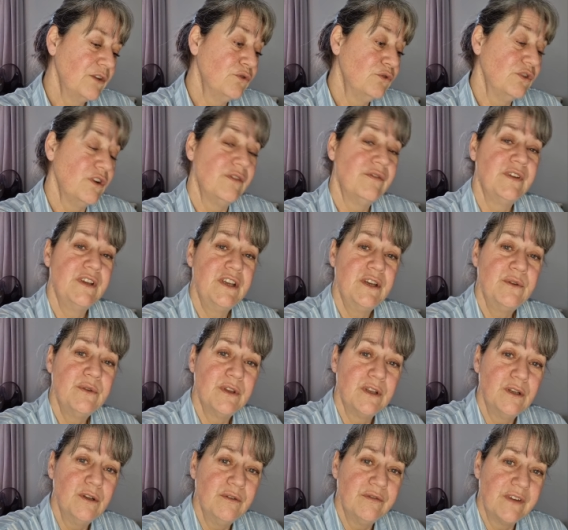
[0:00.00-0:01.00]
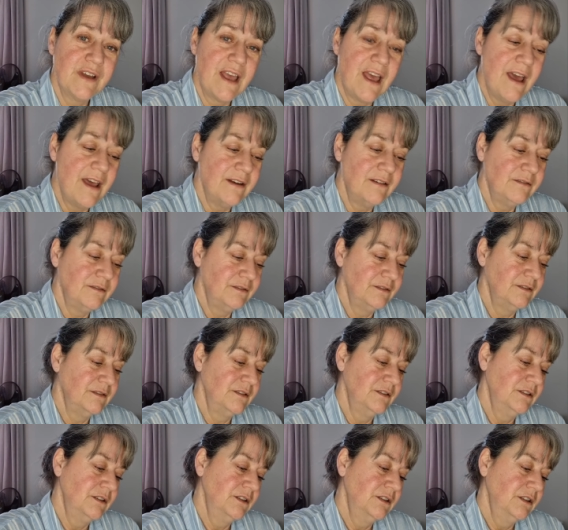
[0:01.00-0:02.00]
could offer you the love again.
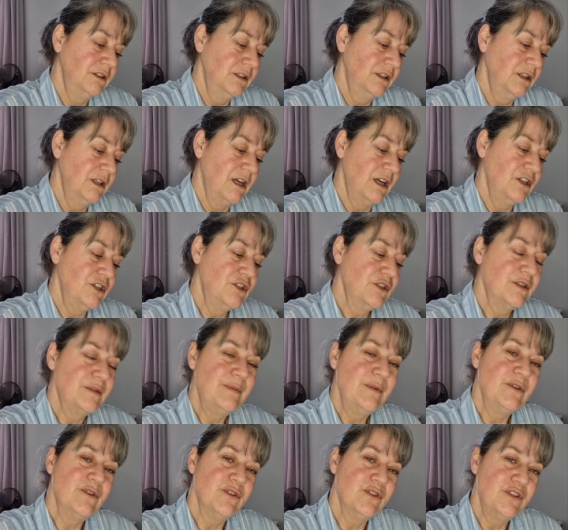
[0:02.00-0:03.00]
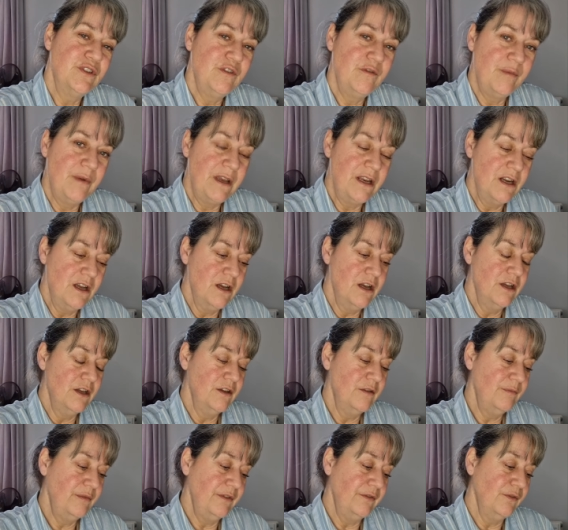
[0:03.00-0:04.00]
And just because you've been
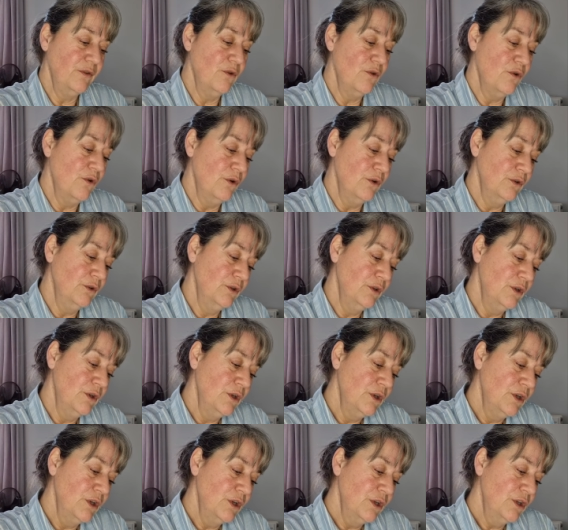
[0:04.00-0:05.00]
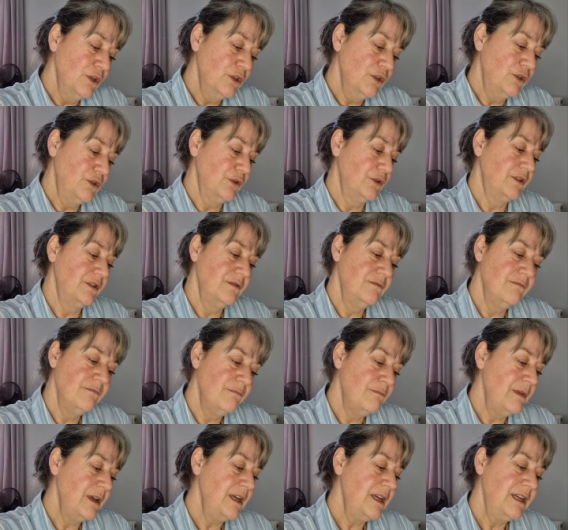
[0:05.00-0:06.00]
hurt before
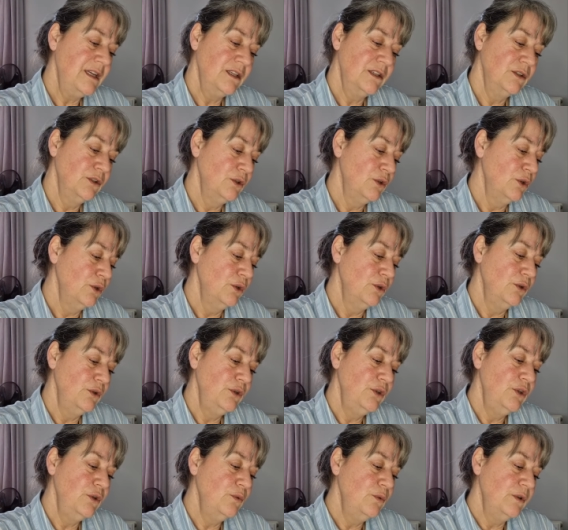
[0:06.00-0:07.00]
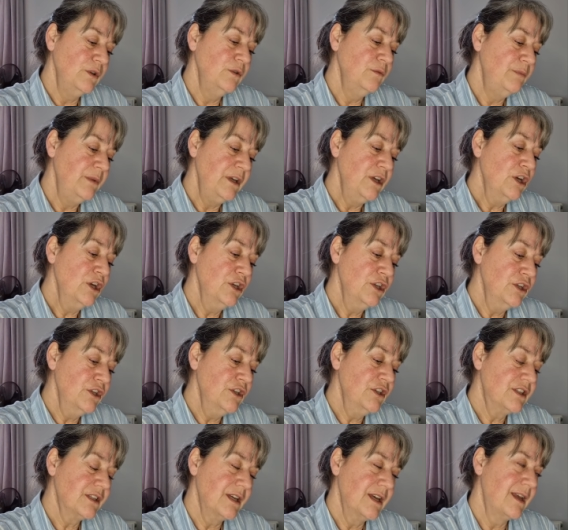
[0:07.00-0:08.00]
doesn't mean you will be
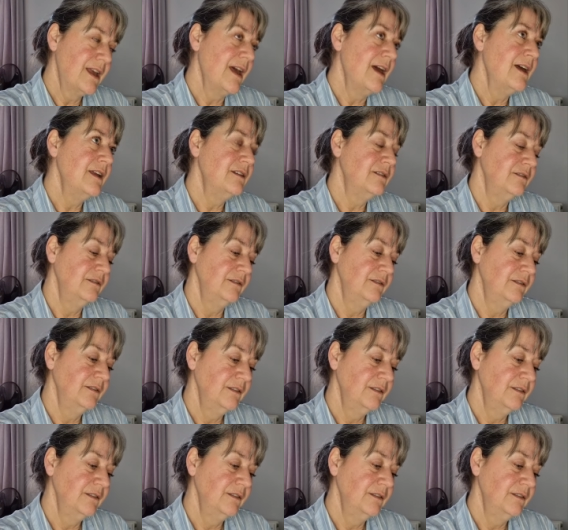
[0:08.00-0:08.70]
hurt again.